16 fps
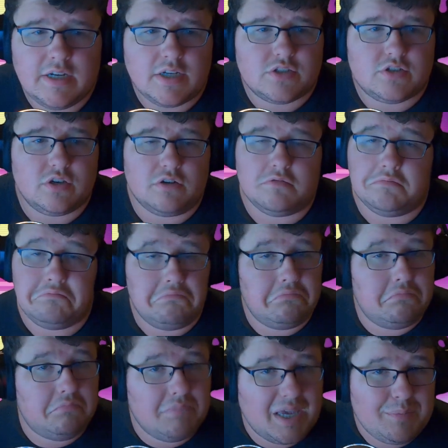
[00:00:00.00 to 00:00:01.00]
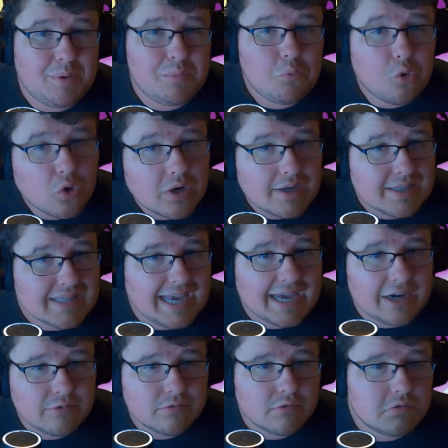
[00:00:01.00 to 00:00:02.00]
So maybe more
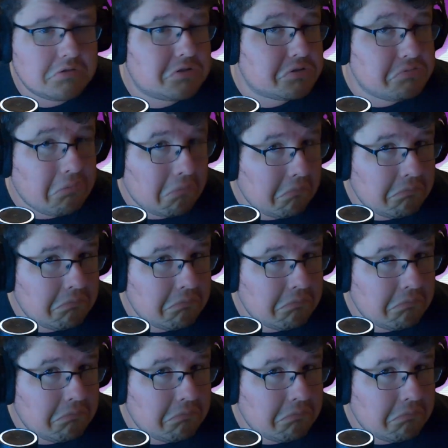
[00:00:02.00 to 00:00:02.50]
collaterals?